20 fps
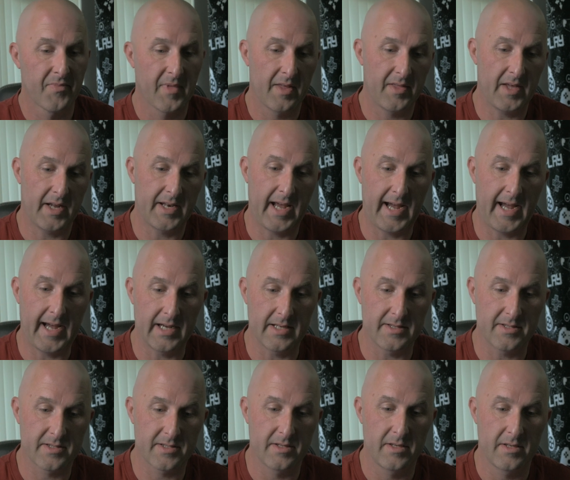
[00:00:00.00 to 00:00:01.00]
that
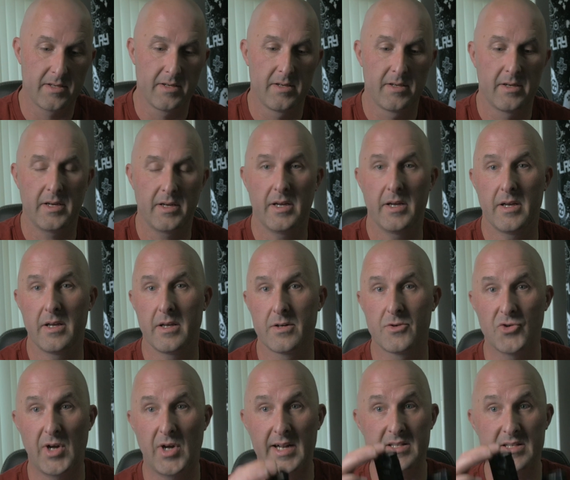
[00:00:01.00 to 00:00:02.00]
has a
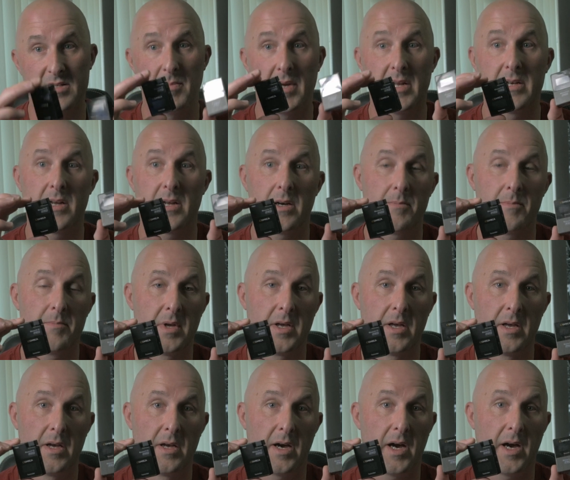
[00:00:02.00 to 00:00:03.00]
transmitter
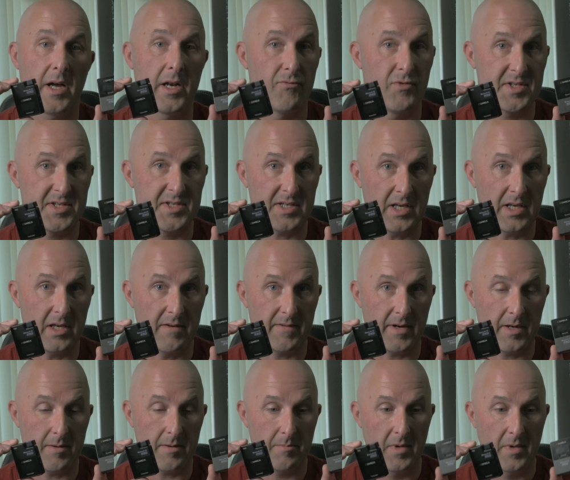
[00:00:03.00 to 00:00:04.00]
and a
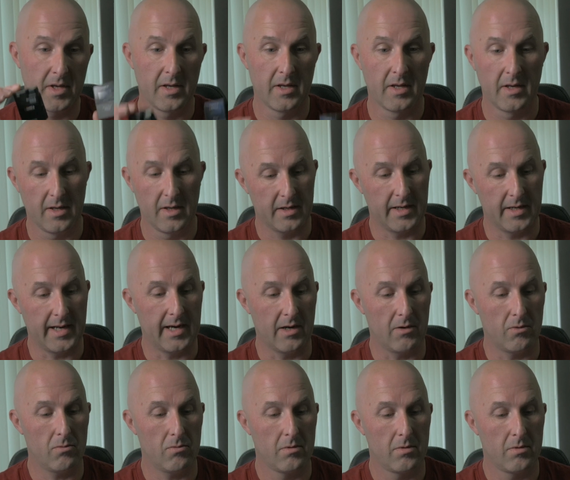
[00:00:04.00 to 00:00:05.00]
receiver.
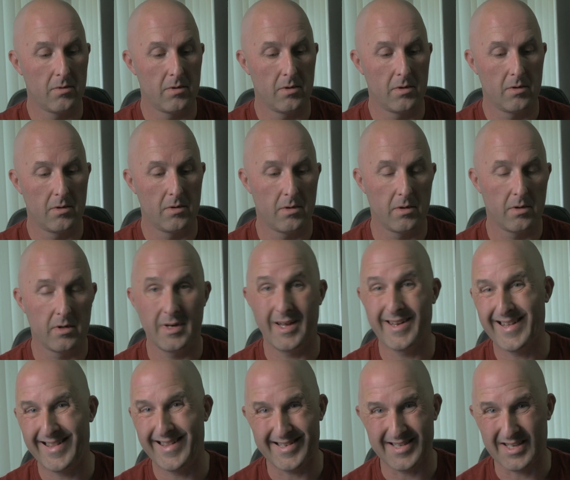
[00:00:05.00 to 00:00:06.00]
Now none
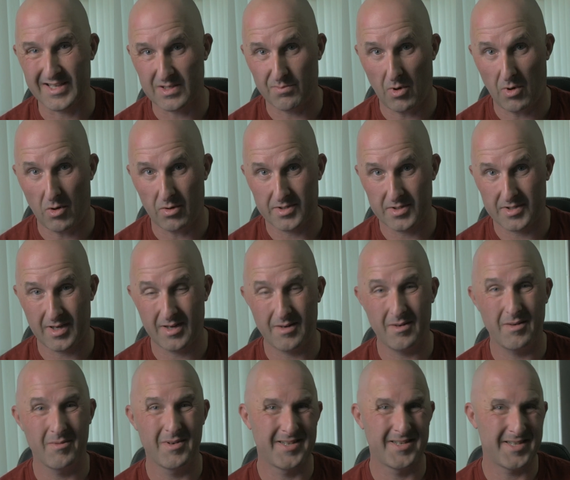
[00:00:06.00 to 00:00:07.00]
of this is sponsored,
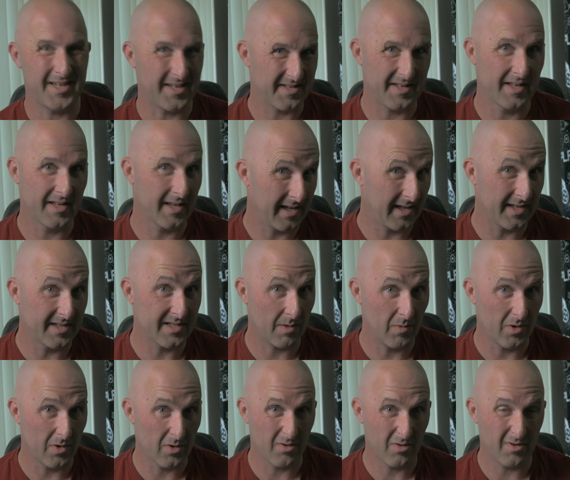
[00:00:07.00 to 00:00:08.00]
just in case
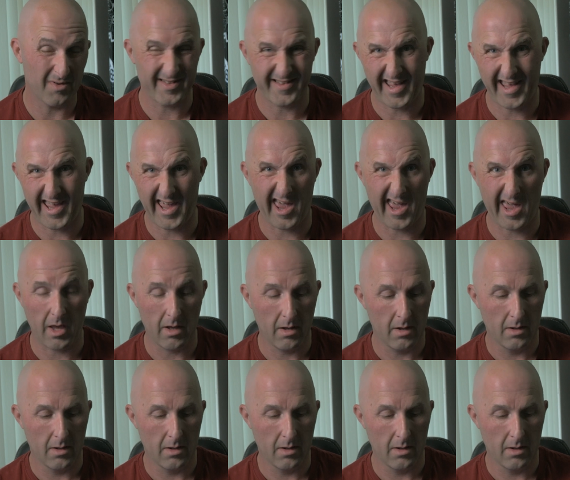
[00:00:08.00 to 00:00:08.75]
someone goes nee.